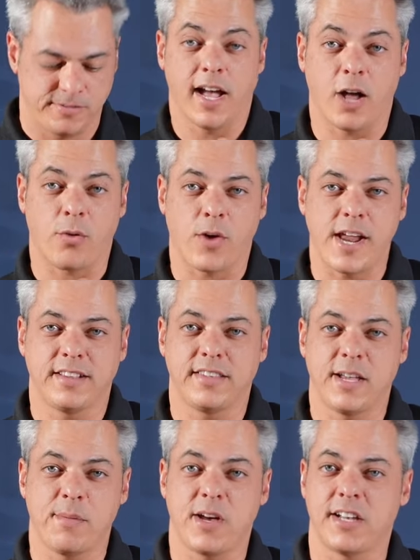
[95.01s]
I'll rate
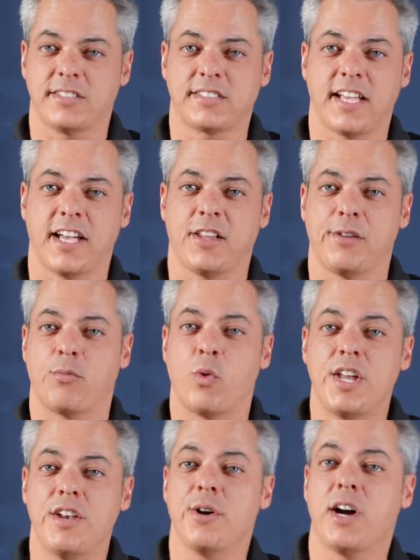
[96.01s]
them on a scale of
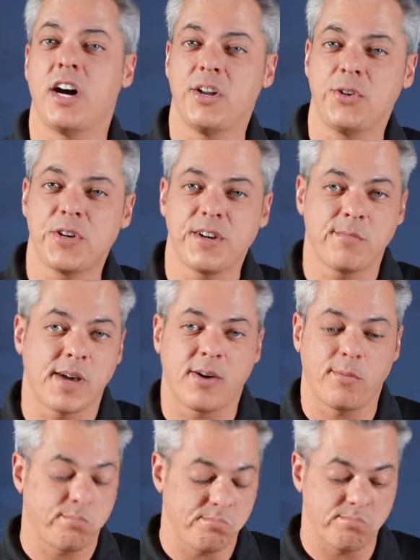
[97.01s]
1 to 100
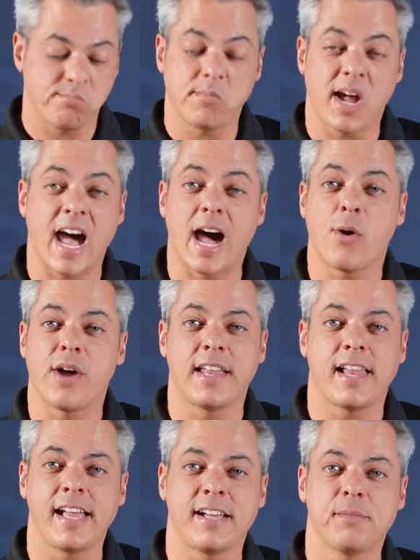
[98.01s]
about how I
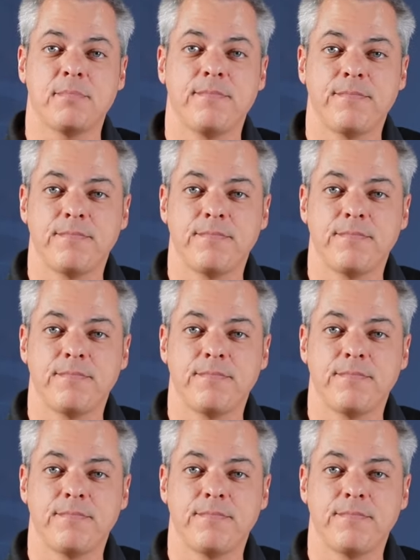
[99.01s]
like them.